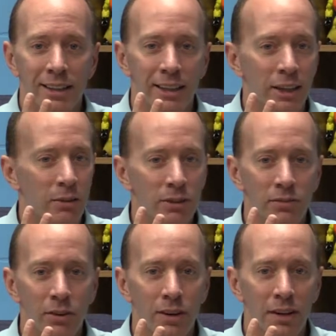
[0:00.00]
equals
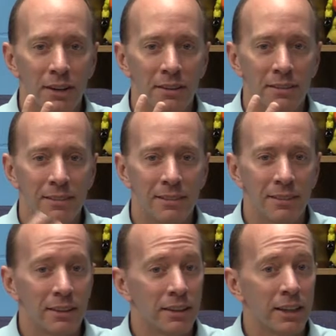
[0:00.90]
four.
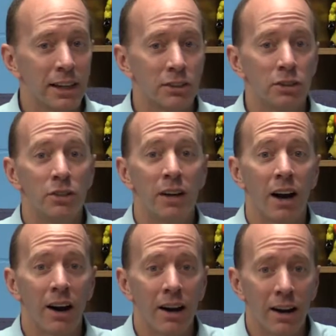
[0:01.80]
You guys are doing
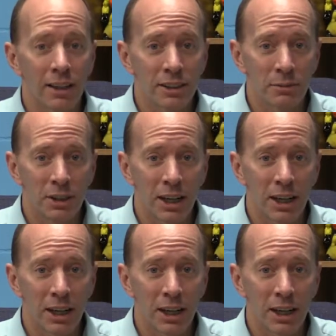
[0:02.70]
an awesome